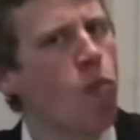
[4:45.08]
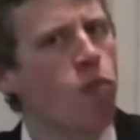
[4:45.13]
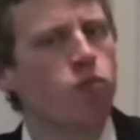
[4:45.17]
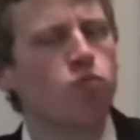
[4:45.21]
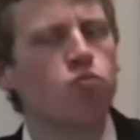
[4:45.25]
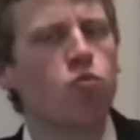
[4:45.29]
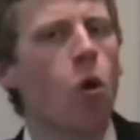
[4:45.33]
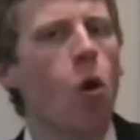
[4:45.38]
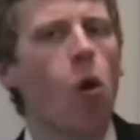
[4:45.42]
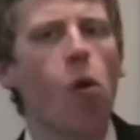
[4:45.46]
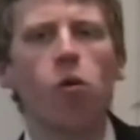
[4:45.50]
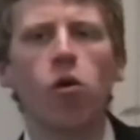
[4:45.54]

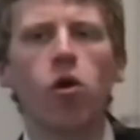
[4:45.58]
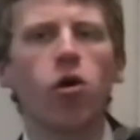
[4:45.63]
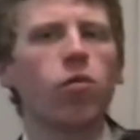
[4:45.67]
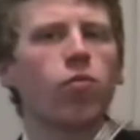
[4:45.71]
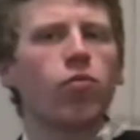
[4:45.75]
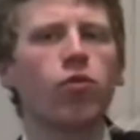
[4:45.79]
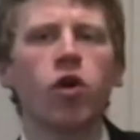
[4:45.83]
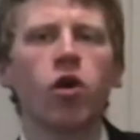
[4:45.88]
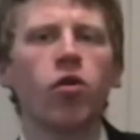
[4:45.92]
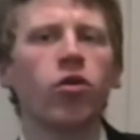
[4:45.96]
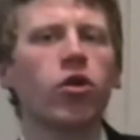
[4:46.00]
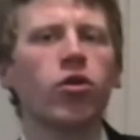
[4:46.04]
Whoa,
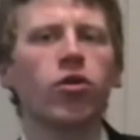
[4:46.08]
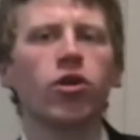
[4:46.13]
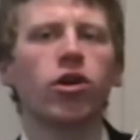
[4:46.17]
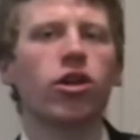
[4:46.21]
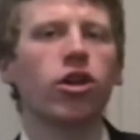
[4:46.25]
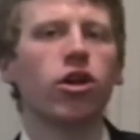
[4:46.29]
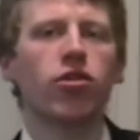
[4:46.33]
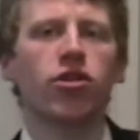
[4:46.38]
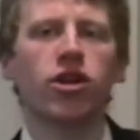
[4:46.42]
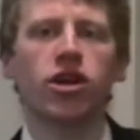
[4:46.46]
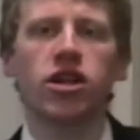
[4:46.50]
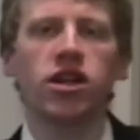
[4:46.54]
whoa, no, no, no,
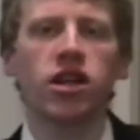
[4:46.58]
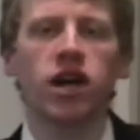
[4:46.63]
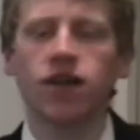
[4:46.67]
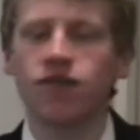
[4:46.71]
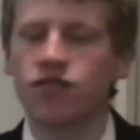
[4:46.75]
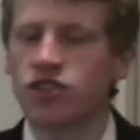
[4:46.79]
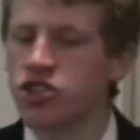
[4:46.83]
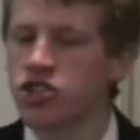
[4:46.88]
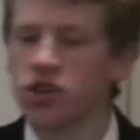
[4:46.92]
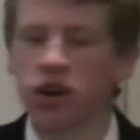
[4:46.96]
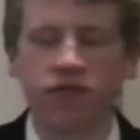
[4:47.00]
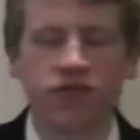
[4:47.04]
no. The
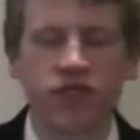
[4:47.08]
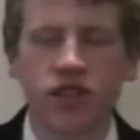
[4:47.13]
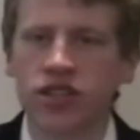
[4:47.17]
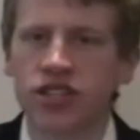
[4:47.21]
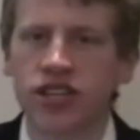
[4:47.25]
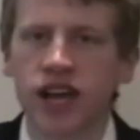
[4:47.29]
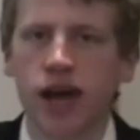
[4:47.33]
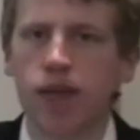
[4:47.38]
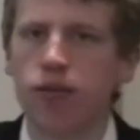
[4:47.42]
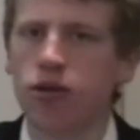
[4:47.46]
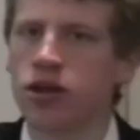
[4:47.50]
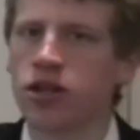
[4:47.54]
glove is off the
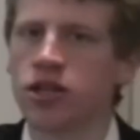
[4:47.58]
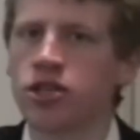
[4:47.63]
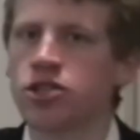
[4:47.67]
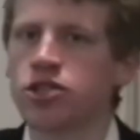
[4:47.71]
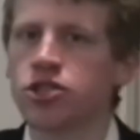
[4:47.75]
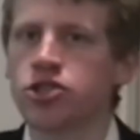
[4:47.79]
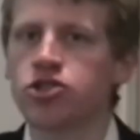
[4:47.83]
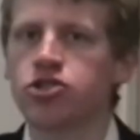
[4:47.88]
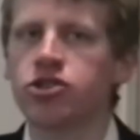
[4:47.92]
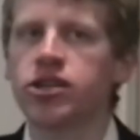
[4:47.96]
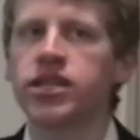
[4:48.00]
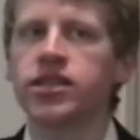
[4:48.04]
table. This
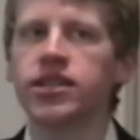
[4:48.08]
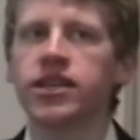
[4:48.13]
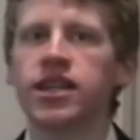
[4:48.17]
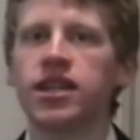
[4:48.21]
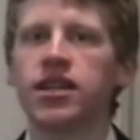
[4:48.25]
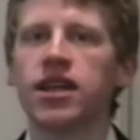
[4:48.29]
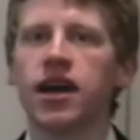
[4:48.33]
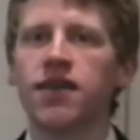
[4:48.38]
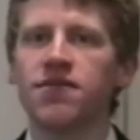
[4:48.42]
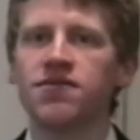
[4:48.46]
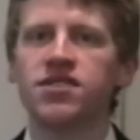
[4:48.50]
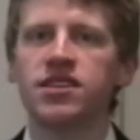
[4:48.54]
is strictly a
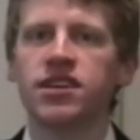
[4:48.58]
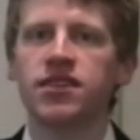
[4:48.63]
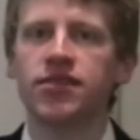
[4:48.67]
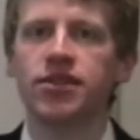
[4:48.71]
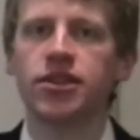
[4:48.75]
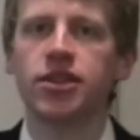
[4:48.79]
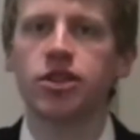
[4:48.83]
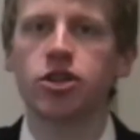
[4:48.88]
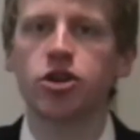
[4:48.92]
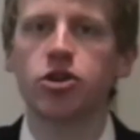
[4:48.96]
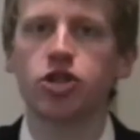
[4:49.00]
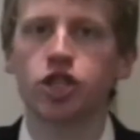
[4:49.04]

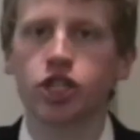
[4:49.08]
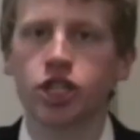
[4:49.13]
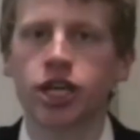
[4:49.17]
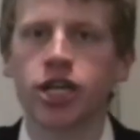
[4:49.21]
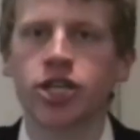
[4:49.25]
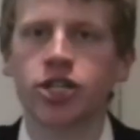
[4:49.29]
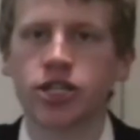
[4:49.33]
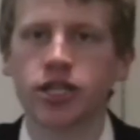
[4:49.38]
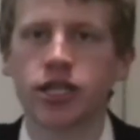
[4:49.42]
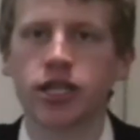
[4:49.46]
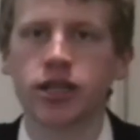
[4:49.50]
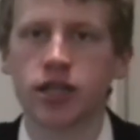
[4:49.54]
life-saving
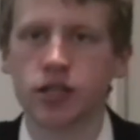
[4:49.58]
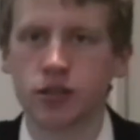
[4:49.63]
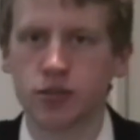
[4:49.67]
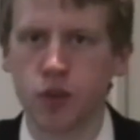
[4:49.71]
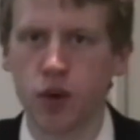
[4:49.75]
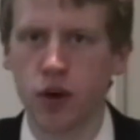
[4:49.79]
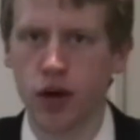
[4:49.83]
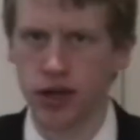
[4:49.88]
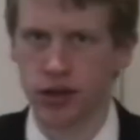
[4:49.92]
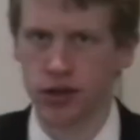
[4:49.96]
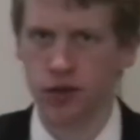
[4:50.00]
negotiation at this point.